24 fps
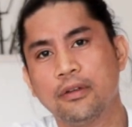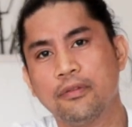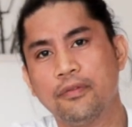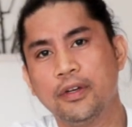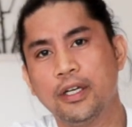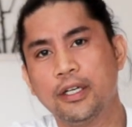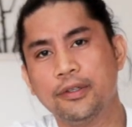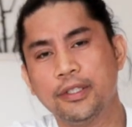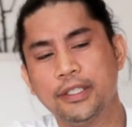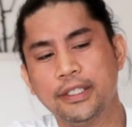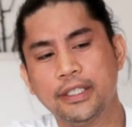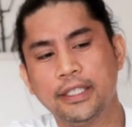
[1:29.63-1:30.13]

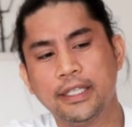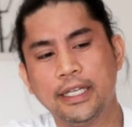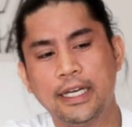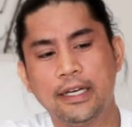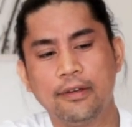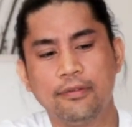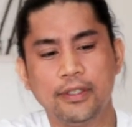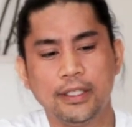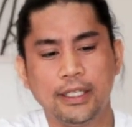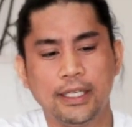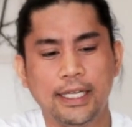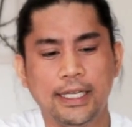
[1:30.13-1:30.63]
very
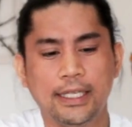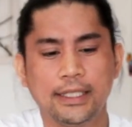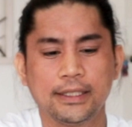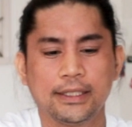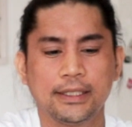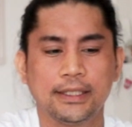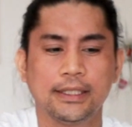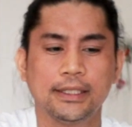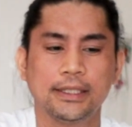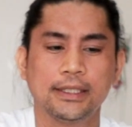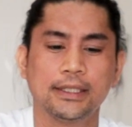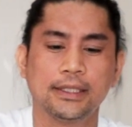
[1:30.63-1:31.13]
heavy
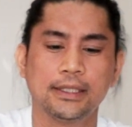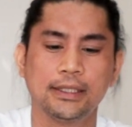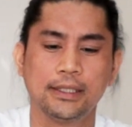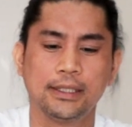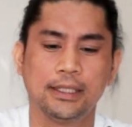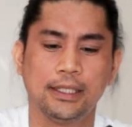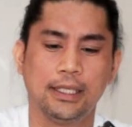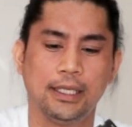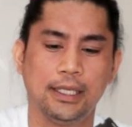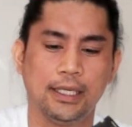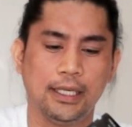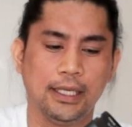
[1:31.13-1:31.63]
lenses
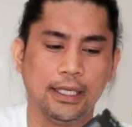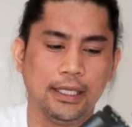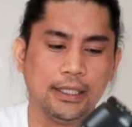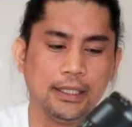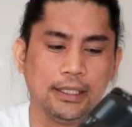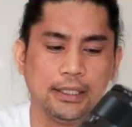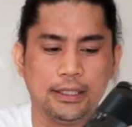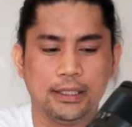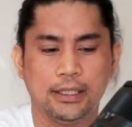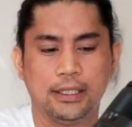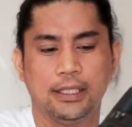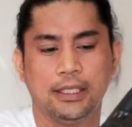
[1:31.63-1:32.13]
like
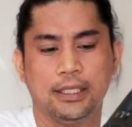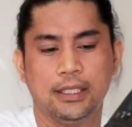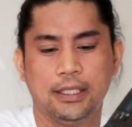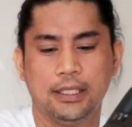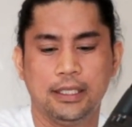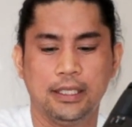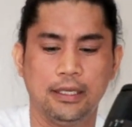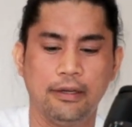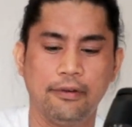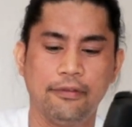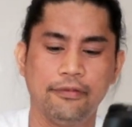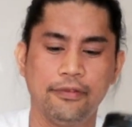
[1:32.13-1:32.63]

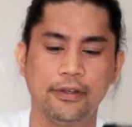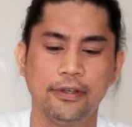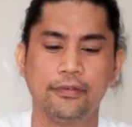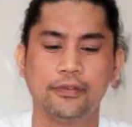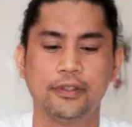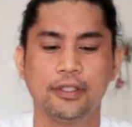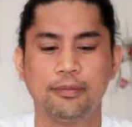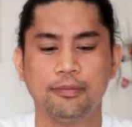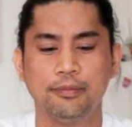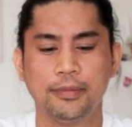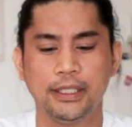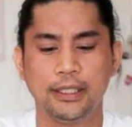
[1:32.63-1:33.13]
the
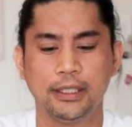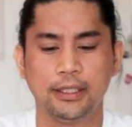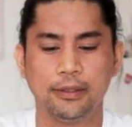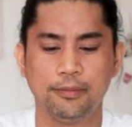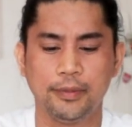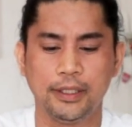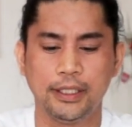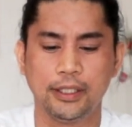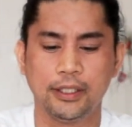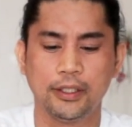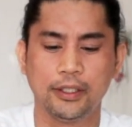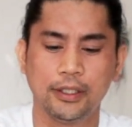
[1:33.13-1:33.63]
fifty
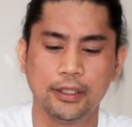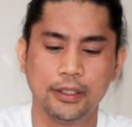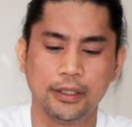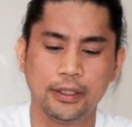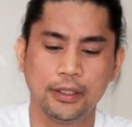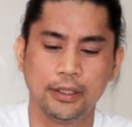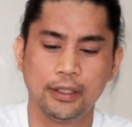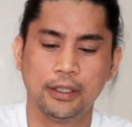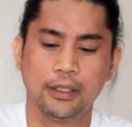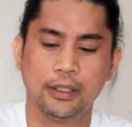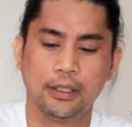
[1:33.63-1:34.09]
millimeter